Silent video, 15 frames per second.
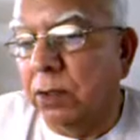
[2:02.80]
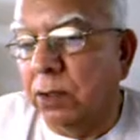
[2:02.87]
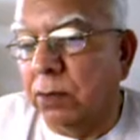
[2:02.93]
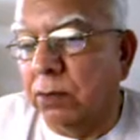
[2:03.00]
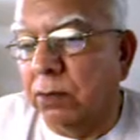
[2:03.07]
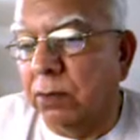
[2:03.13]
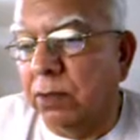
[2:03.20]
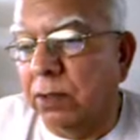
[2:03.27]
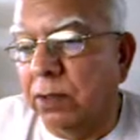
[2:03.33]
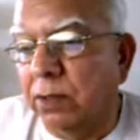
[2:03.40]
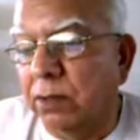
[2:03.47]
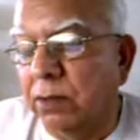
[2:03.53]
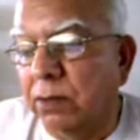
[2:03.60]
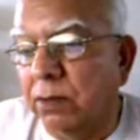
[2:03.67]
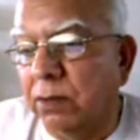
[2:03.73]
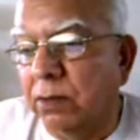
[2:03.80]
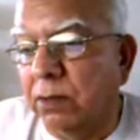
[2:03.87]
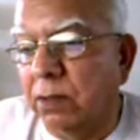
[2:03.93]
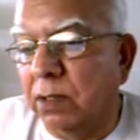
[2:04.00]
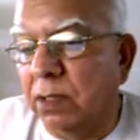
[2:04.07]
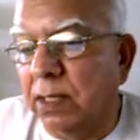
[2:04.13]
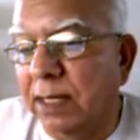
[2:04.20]
Now,
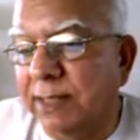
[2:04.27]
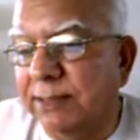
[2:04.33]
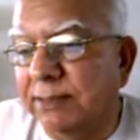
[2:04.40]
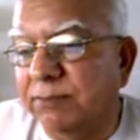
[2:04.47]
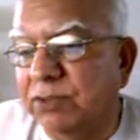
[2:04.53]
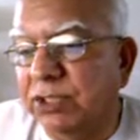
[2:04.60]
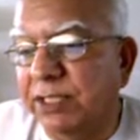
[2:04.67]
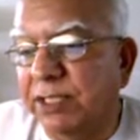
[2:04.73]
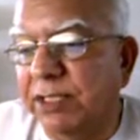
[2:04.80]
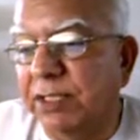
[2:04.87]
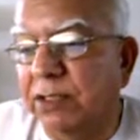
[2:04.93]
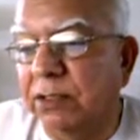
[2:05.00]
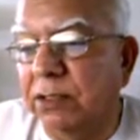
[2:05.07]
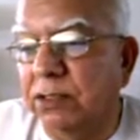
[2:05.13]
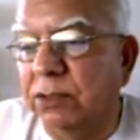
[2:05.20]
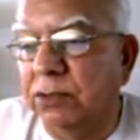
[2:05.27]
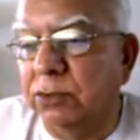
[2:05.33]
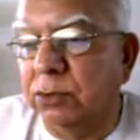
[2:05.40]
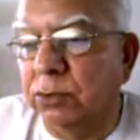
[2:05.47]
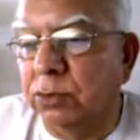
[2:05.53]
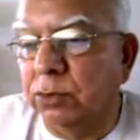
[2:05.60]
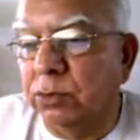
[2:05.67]
I am taking
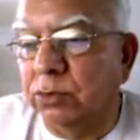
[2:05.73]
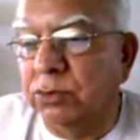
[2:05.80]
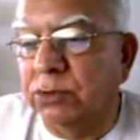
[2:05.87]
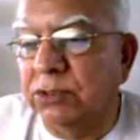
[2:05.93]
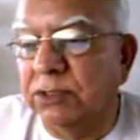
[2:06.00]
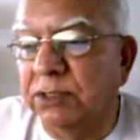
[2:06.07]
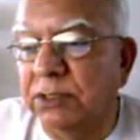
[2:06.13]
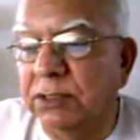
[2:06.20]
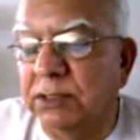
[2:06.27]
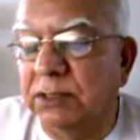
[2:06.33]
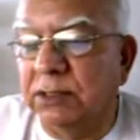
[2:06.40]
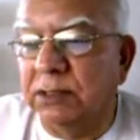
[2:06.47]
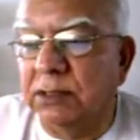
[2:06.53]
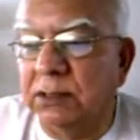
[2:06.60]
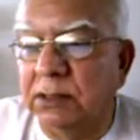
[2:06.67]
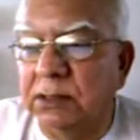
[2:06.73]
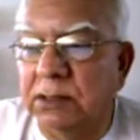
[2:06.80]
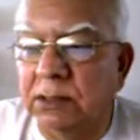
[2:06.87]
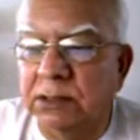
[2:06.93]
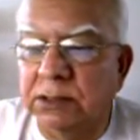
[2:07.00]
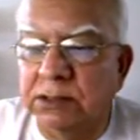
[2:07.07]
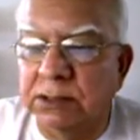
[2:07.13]
those the
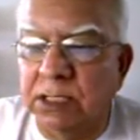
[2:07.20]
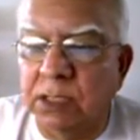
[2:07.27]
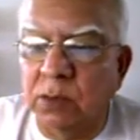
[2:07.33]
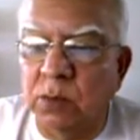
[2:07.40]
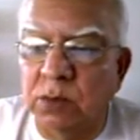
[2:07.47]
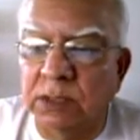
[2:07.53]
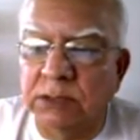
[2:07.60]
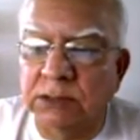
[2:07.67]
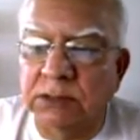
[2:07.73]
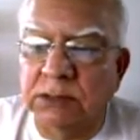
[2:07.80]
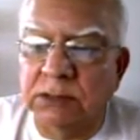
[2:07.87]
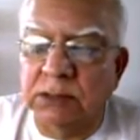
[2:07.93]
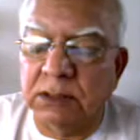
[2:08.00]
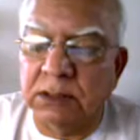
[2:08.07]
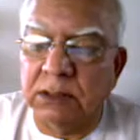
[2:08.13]
young ones